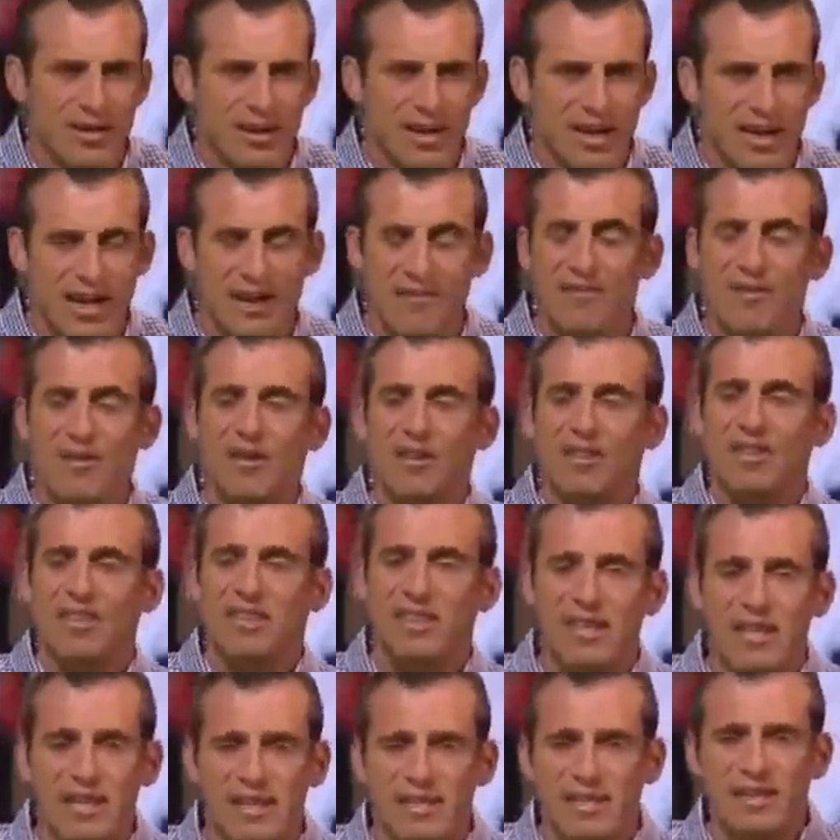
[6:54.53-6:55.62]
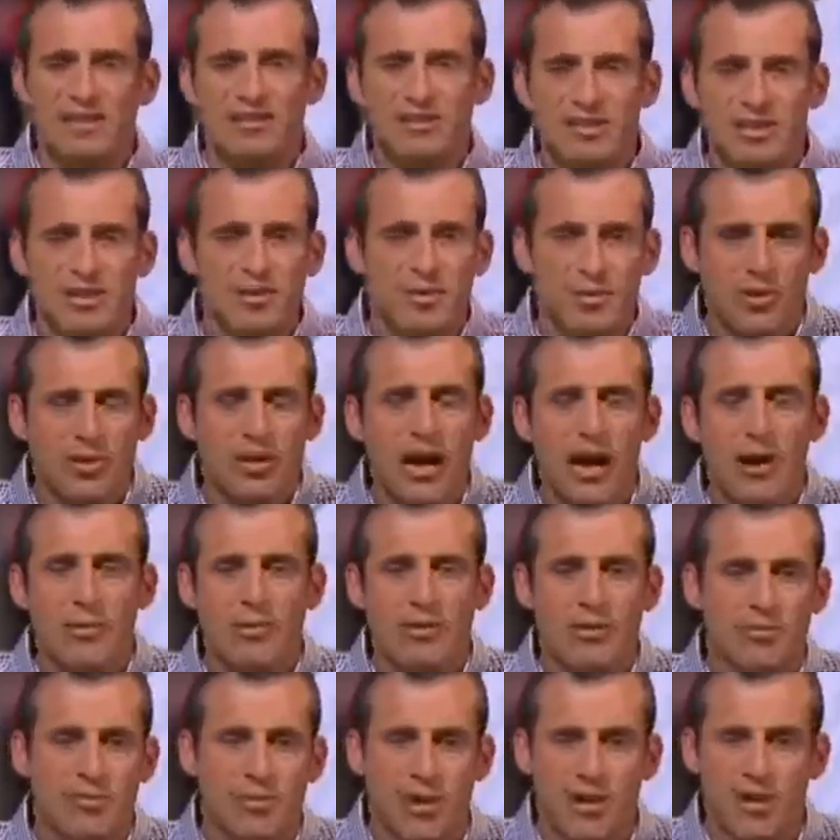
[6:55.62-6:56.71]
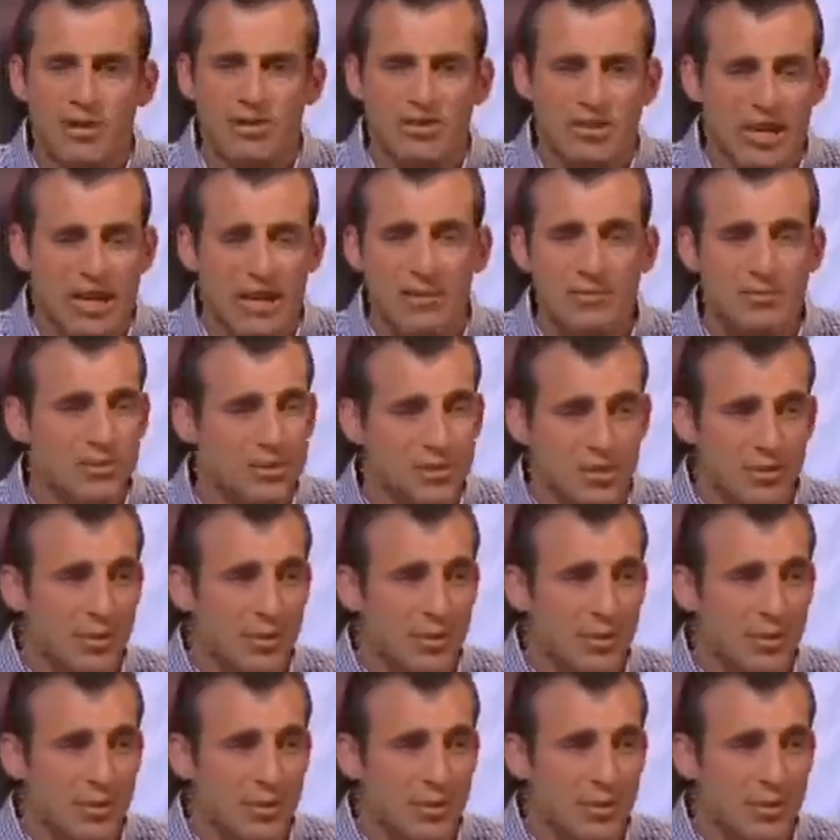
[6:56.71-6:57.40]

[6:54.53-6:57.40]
If you think that it's going to work out with LeBron James, you